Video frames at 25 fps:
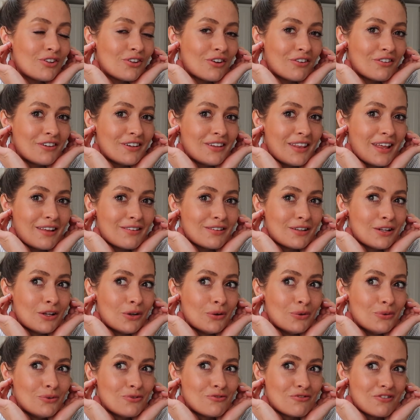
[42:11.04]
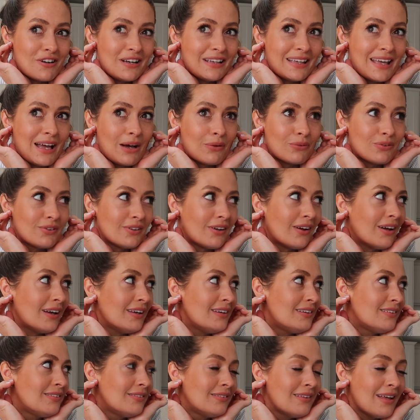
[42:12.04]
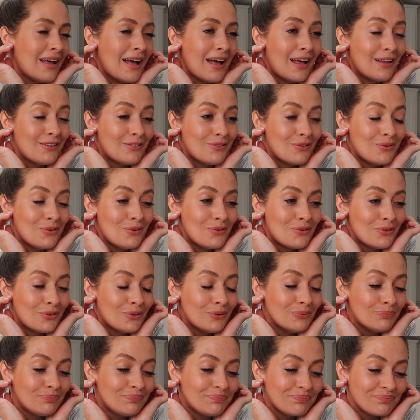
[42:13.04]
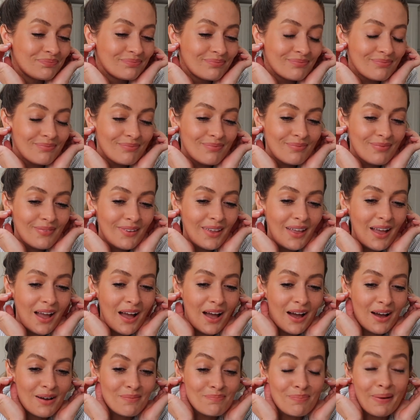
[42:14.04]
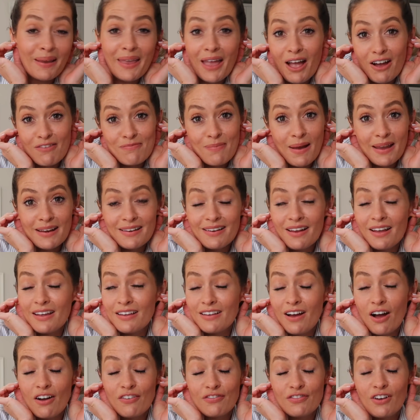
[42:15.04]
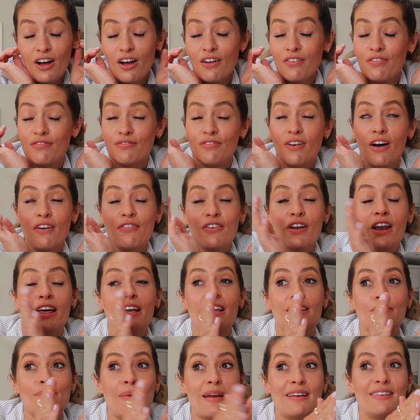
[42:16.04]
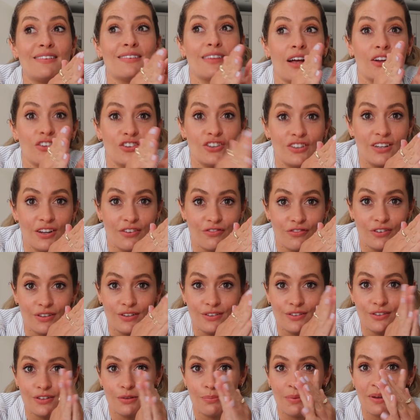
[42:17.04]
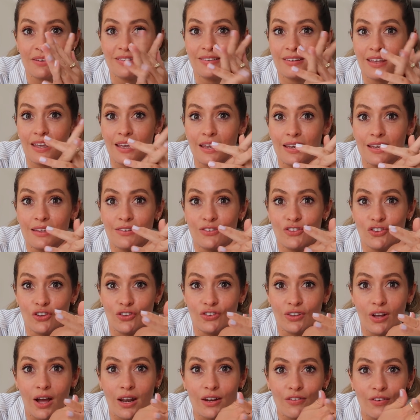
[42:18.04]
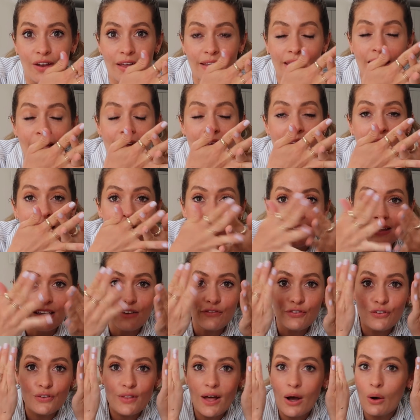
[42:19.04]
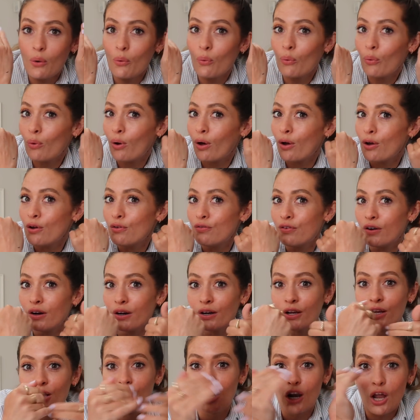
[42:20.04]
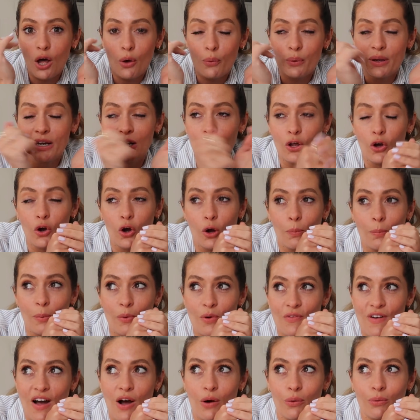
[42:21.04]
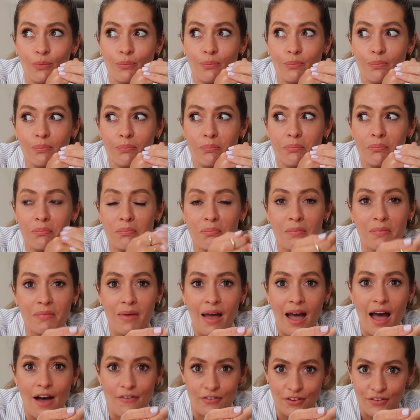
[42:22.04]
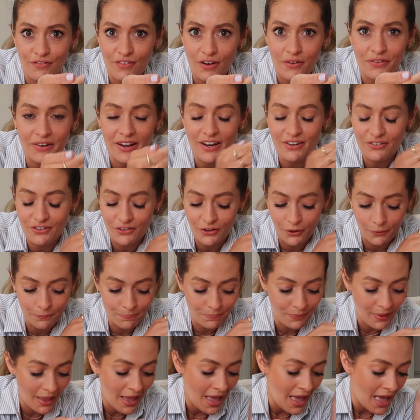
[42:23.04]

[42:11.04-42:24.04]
sorry, that's Lou drilling outside as usual. Um, but yeah, I've made, it, I've, I've, i feel like it's made such a difference to my skin. It's just kind of like, it gives you that all over glowy look, but without having foundation on.